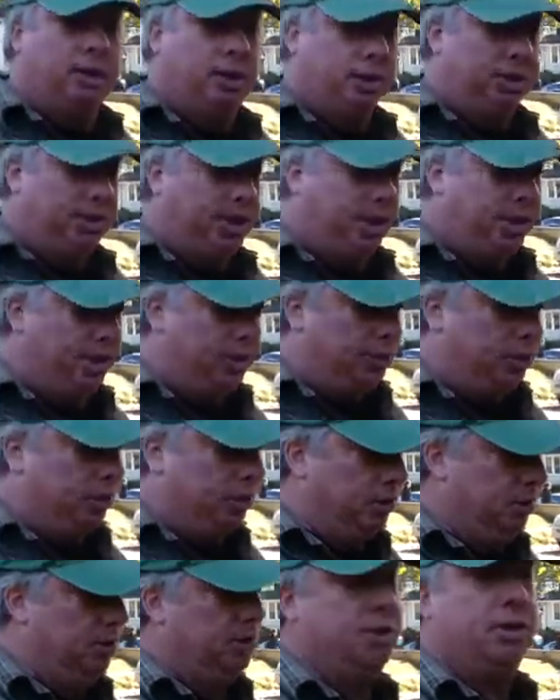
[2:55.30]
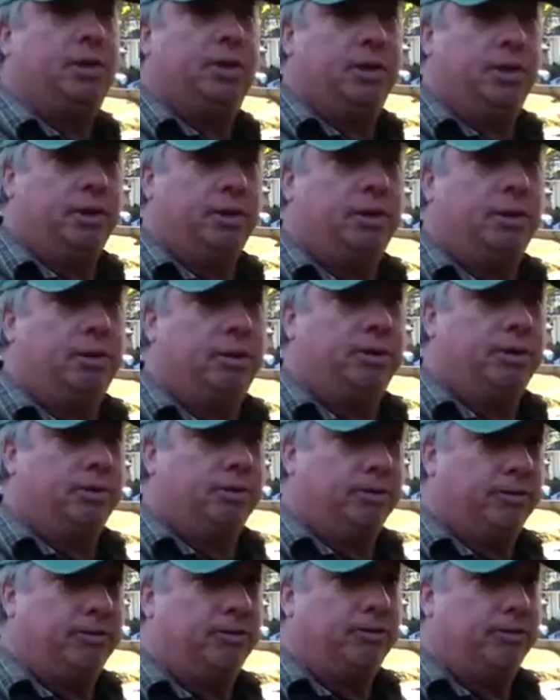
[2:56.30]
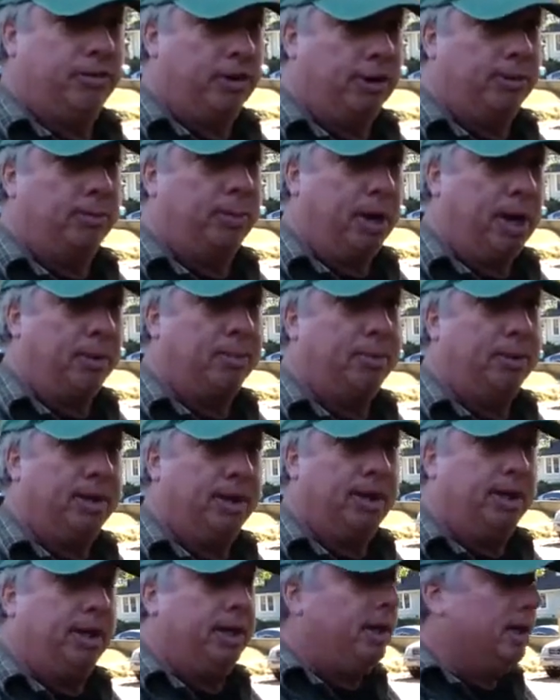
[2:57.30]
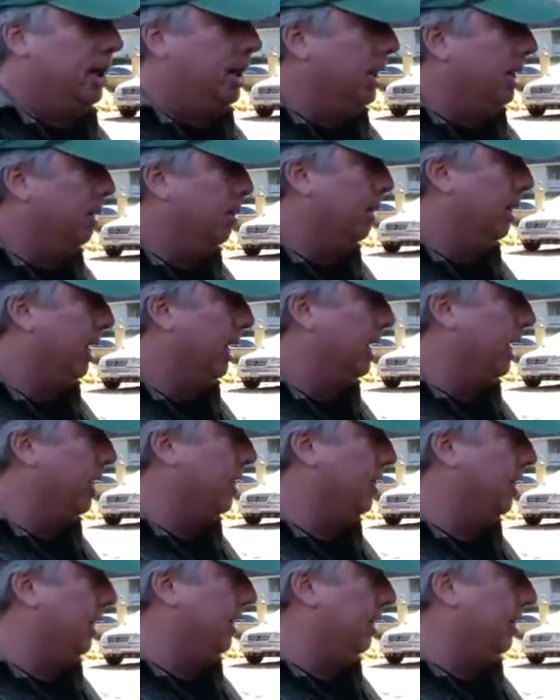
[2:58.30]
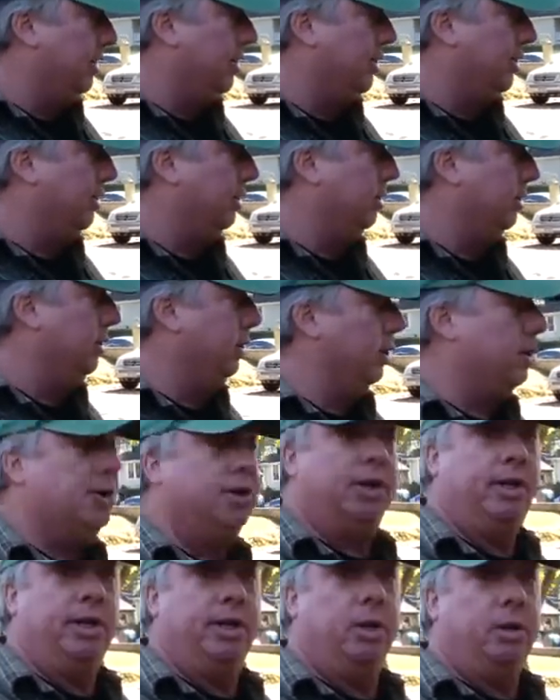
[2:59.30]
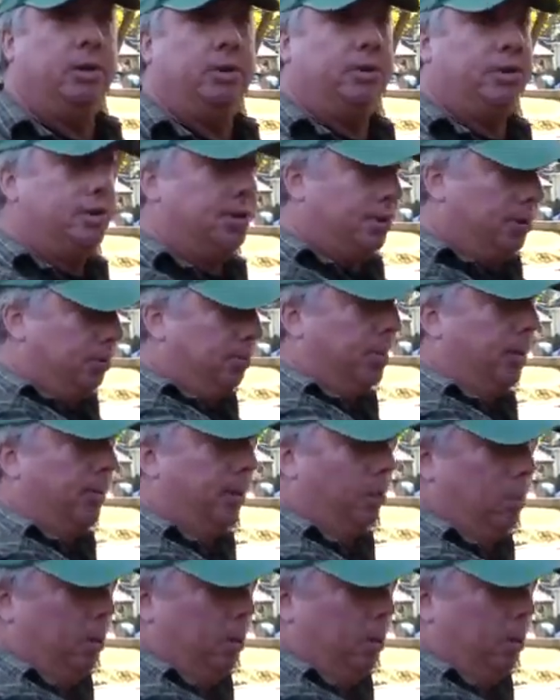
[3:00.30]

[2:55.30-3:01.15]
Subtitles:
because they think they're losing their front property. But like I said, it's still New York City owns probably